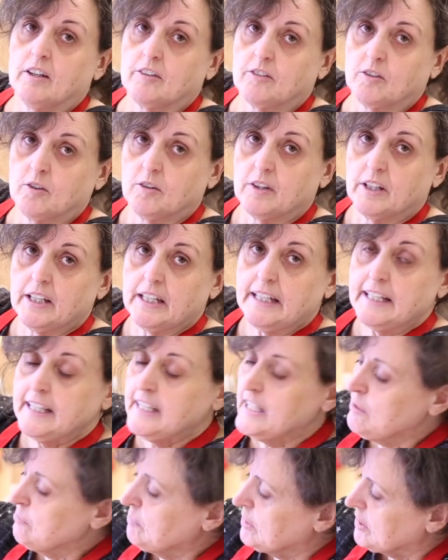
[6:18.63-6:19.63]
So the
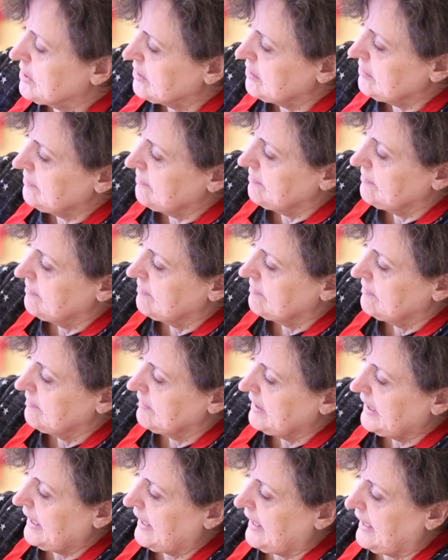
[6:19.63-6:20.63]
lemur
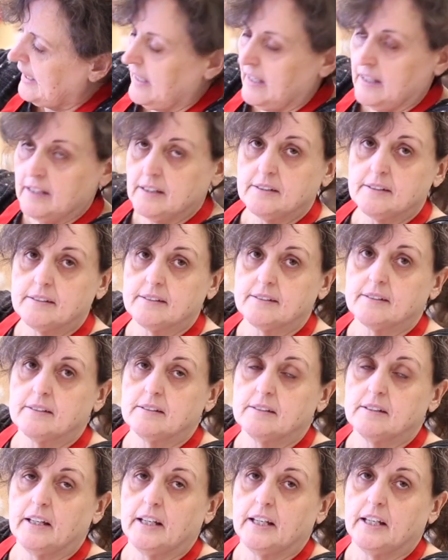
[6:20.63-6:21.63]
has